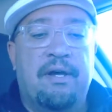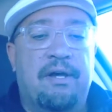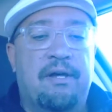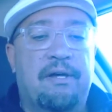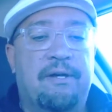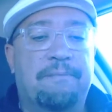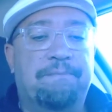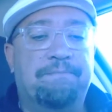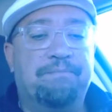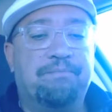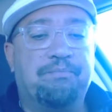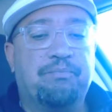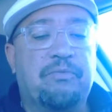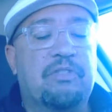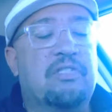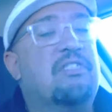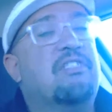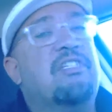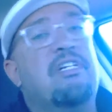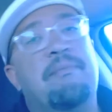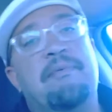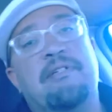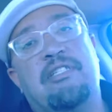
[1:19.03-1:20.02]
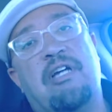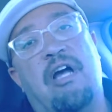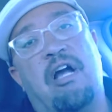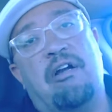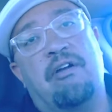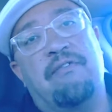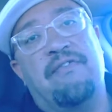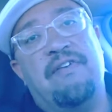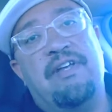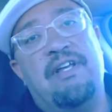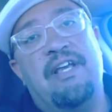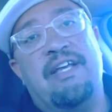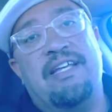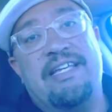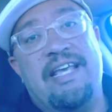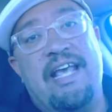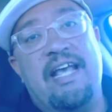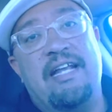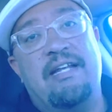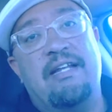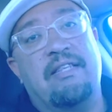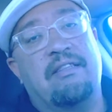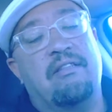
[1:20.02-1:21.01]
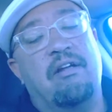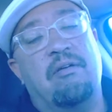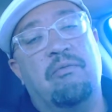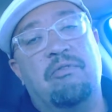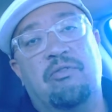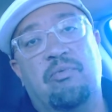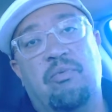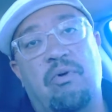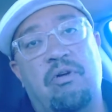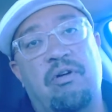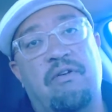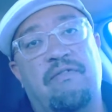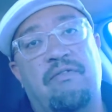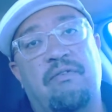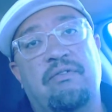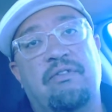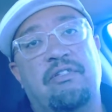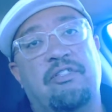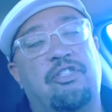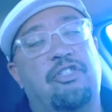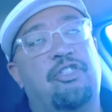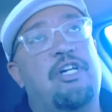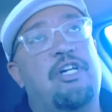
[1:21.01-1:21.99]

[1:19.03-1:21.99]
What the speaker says: The cinematography, again, I thought it was wonderful. The